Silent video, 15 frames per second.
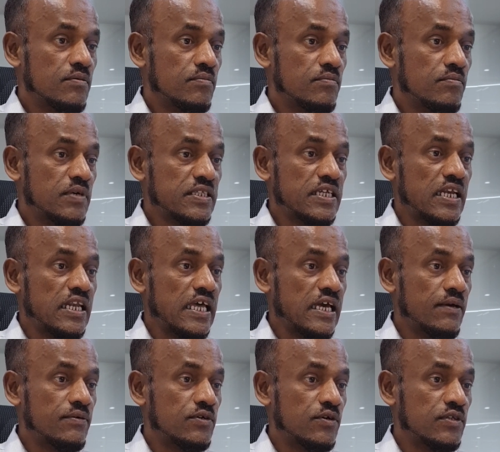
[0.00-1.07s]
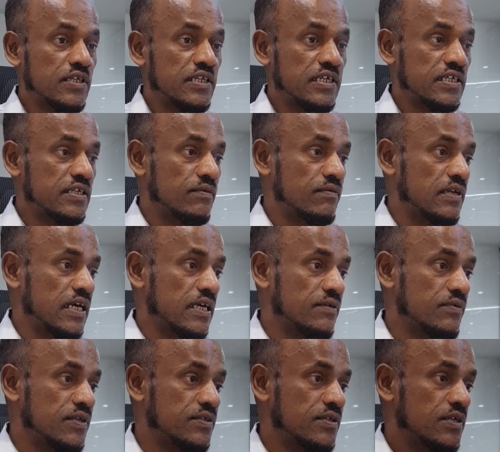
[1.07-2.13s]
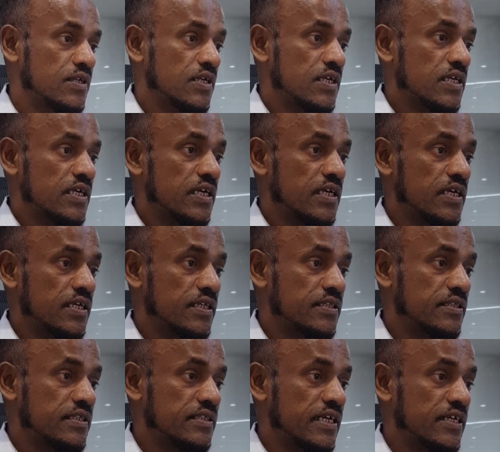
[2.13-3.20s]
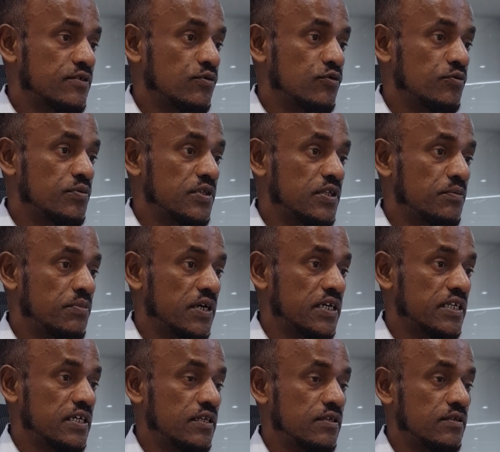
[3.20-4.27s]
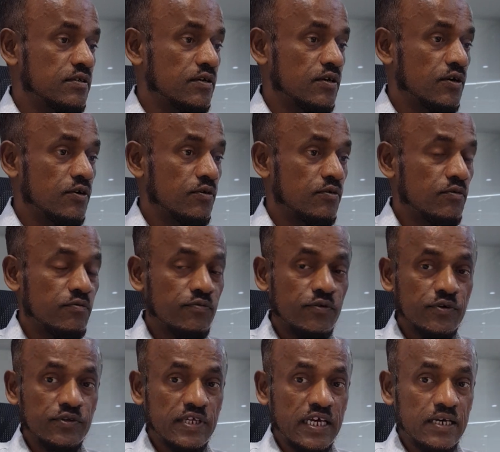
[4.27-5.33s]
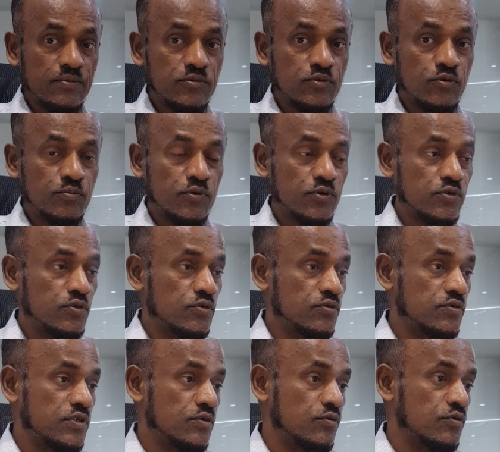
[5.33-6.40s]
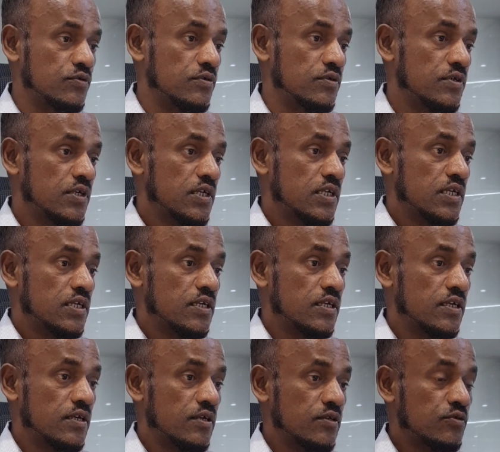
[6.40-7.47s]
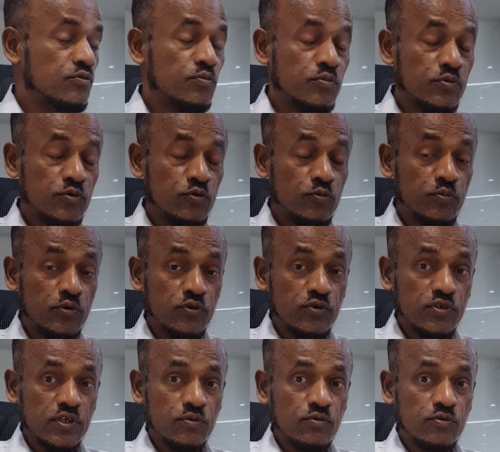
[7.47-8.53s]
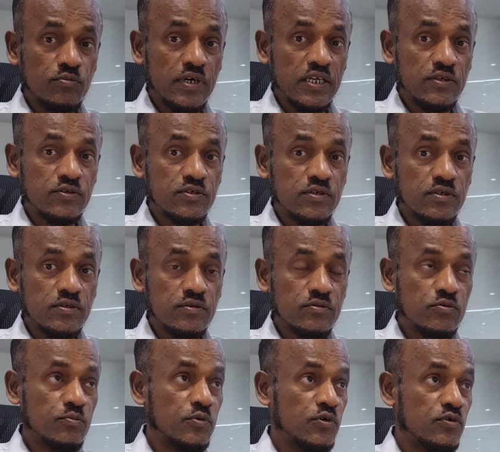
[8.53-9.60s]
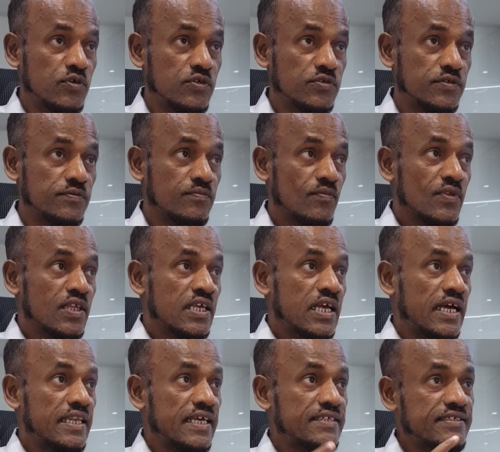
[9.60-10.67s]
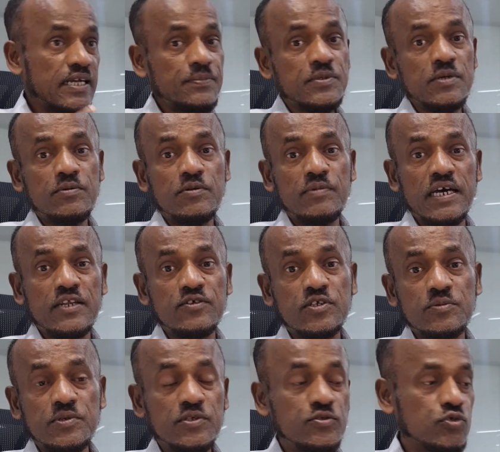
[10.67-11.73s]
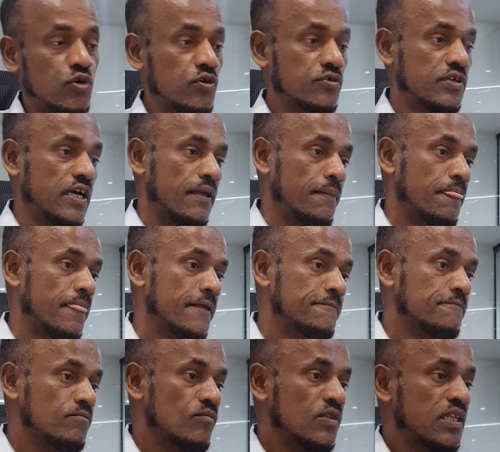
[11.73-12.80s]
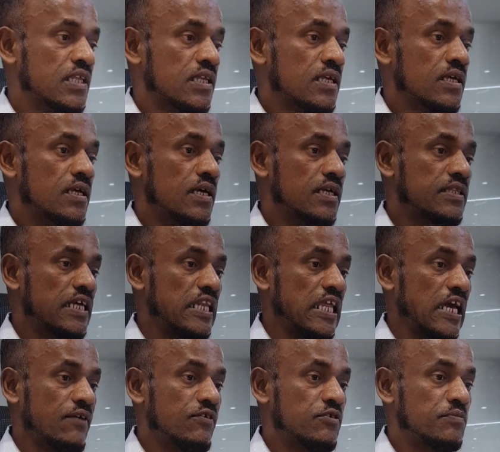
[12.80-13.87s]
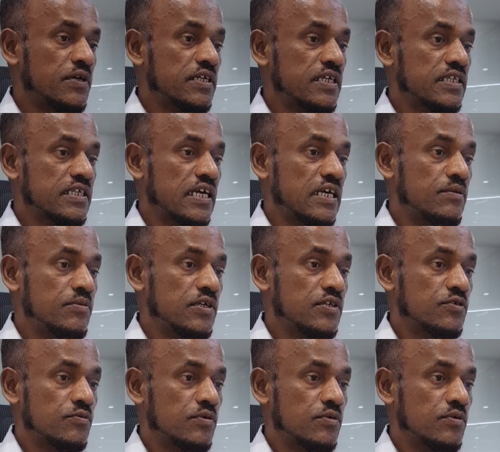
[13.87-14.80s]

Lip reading: mother language or the native language. That could be the burden for them to produce the good, to produce a good manuscript, to produce an acceptable manuscript in short time. The language burden can be